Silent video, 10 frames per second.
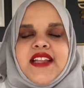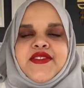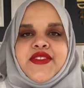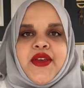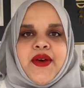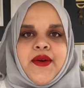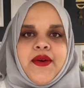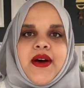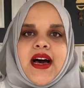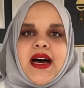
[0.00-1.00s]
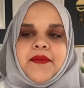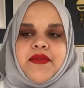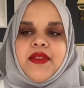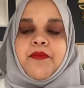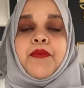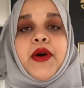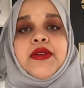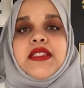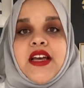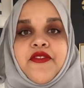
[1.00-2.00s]
and so
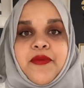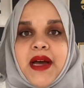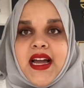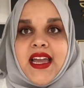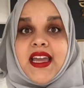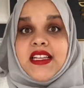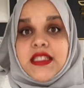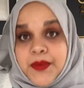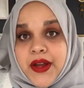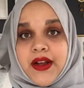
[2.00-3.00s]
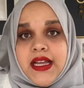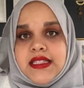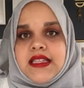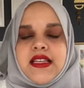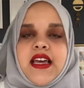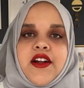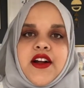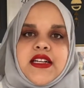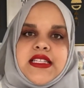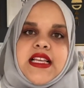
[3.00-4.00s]
most of my experience as a henna
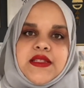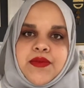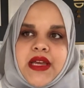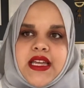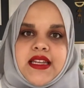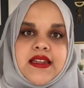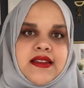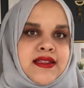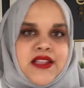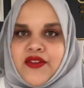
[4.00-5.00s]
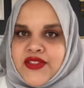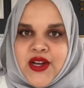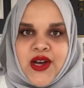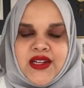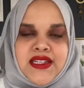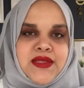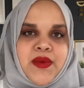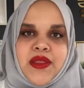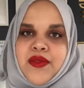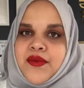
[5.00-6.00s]
artist has been self-taught. It's
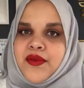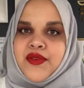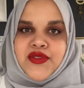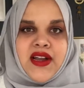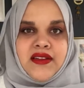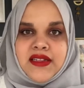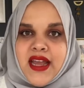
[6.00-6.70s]
been through trial and